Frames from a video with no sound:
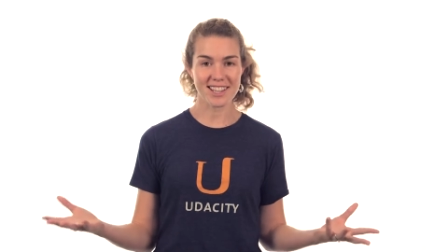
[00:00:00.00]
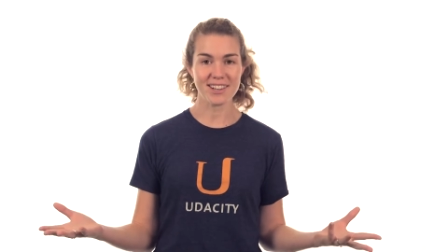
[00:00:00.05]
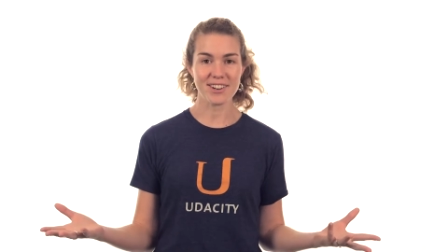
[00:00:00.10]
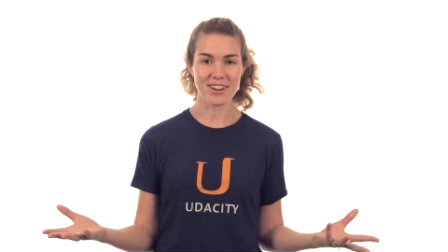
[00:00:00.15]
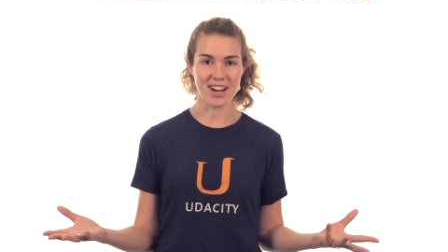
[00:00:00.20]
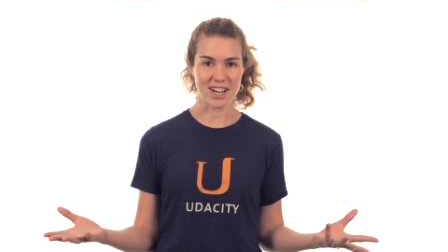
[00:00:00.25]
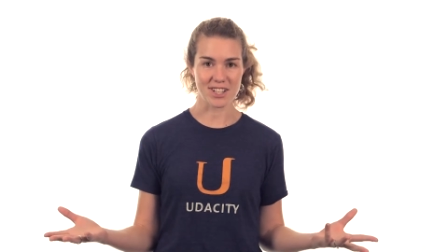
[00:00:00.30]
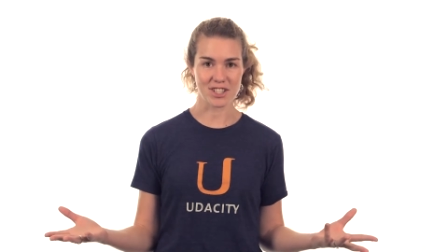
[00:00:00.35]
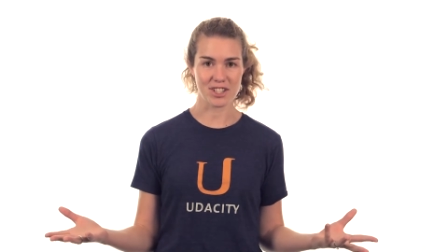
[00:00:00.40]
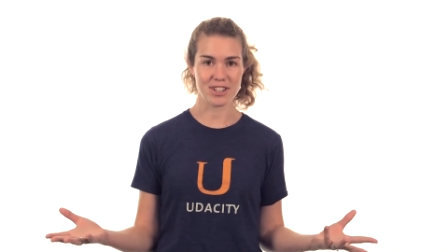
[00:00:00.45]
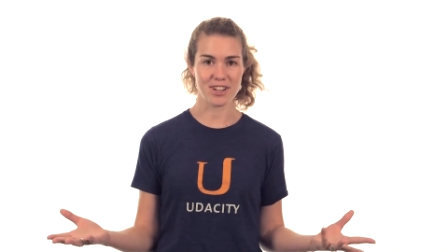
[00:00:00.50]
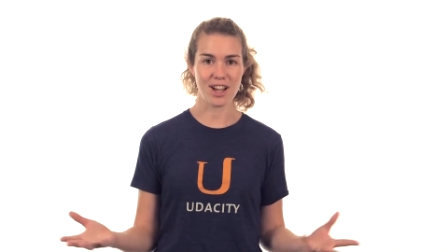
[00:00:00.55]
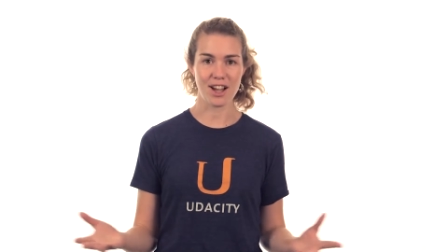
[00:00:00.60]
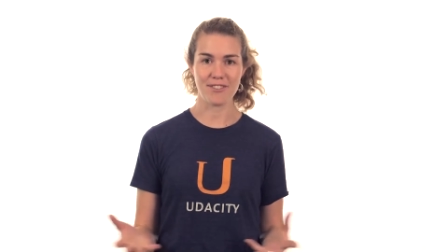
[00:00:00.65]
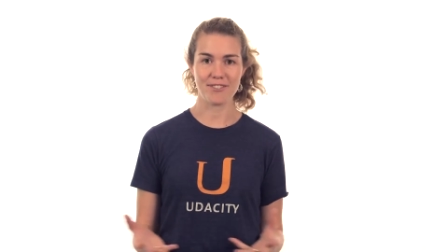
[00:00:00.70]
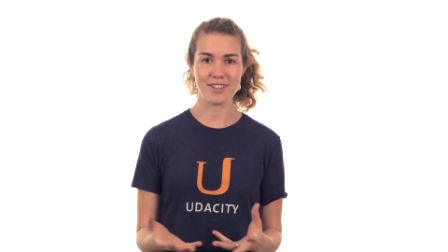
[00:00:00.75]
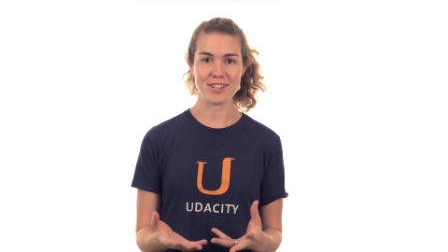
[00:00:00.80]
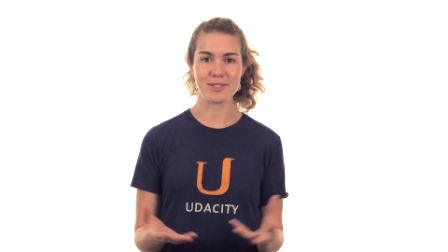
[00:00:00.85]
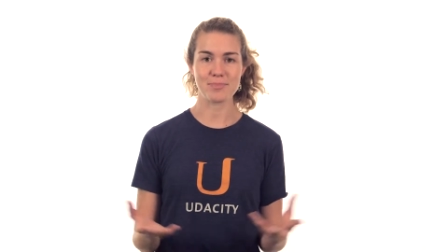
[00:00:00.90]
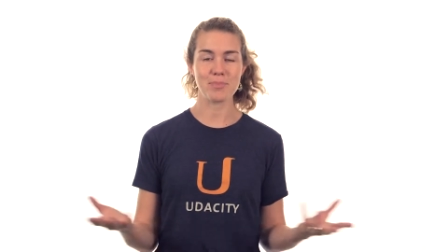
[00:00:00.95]
iteration
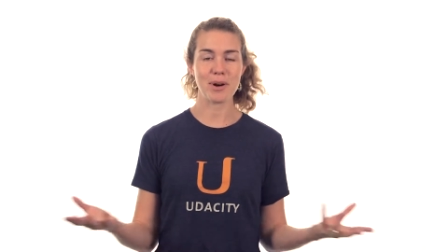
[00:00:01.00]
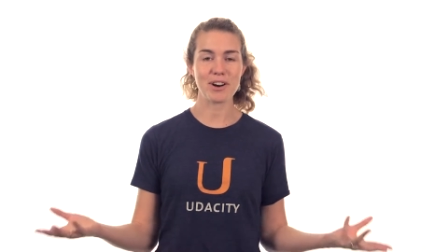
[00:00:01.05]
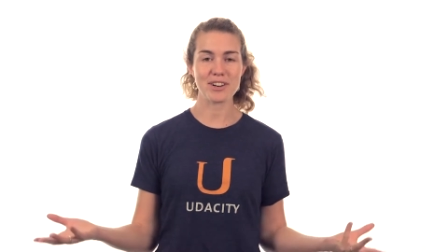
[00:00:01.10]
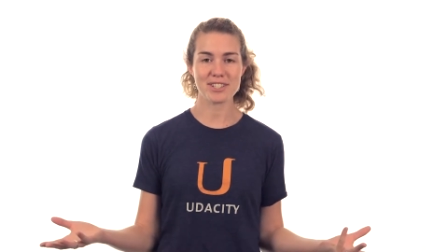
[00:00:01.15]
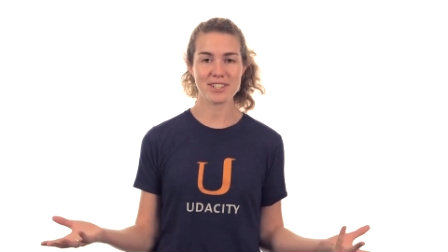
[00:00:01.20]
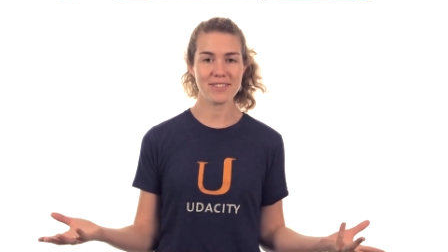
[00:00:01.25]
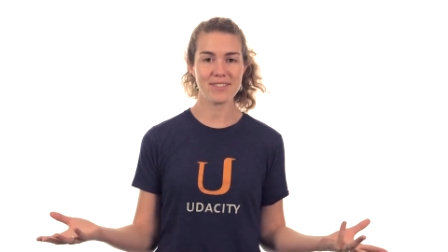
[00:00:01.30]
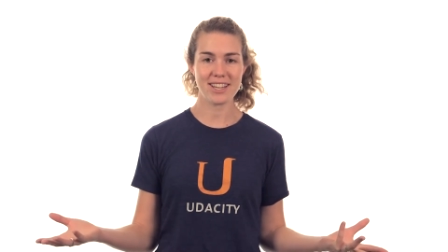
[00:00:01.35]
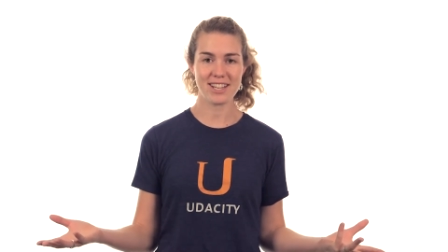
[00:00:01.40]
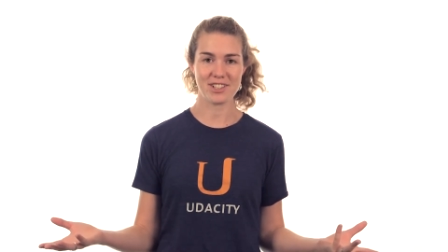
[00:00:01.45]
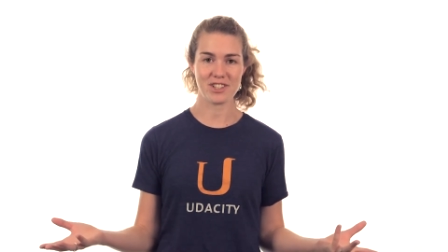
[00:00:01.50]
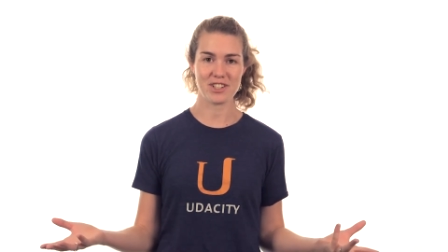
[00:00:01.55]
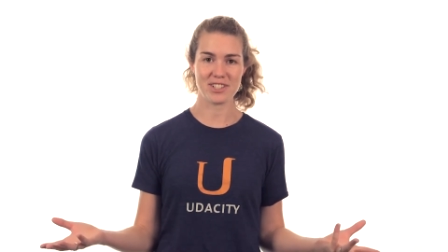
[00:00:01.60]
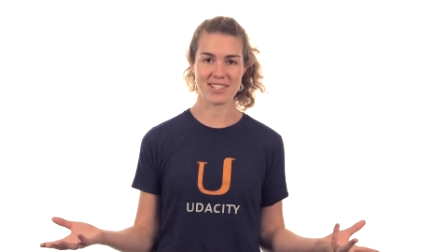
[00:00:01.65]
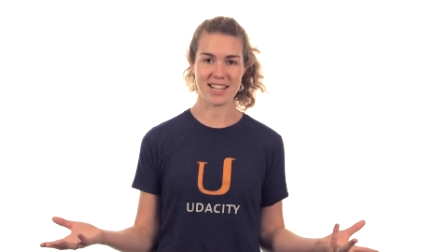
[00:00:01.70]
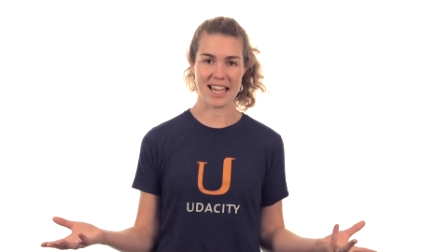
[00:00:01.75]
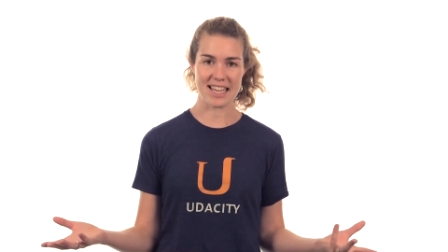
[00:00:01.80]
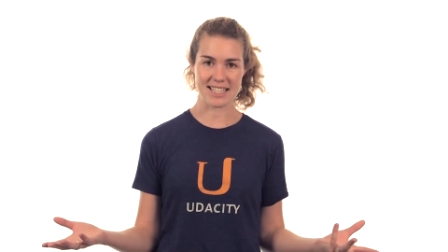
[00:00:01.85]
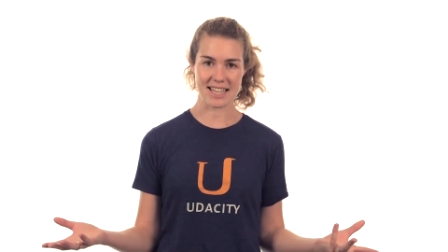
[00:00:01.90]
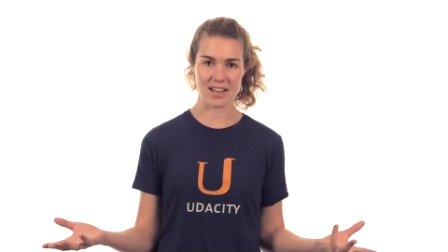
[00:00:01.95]
of this person of
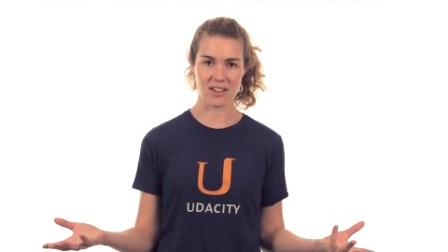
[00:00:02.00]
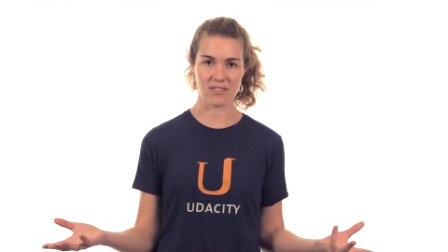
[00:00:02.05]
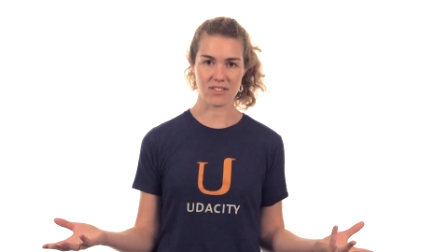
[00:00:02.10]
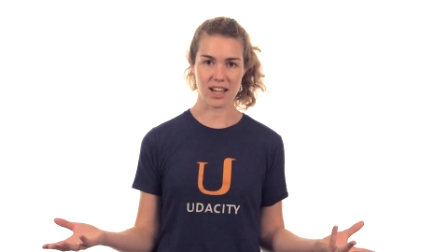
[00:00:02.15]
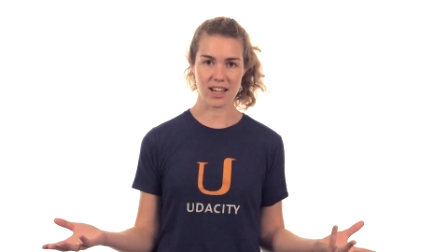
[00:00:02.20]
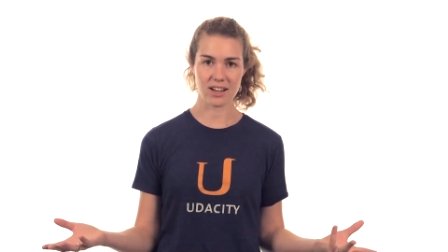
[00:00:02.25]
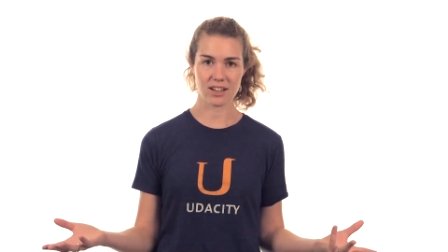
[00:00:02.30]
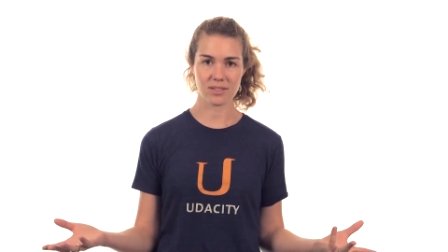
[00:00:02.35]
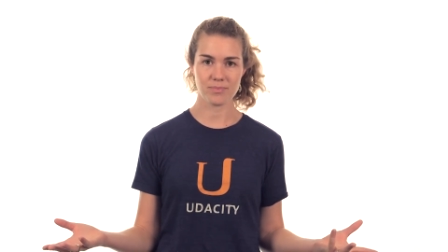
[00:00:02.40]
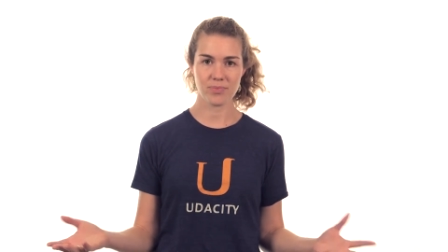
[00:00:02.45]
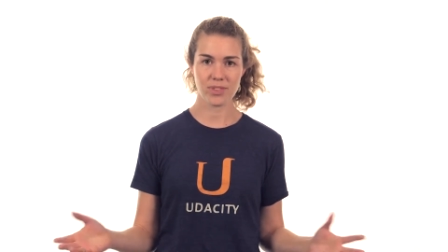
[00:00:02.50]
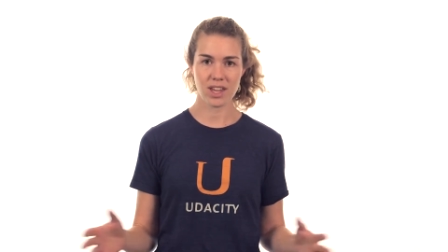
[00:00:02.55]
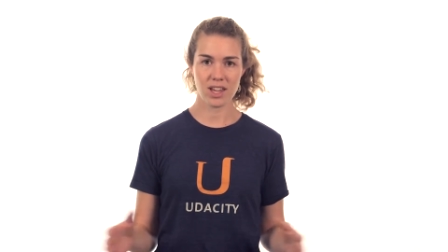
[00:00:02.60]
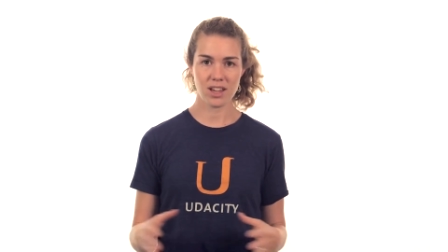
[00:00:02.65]
interest identifier.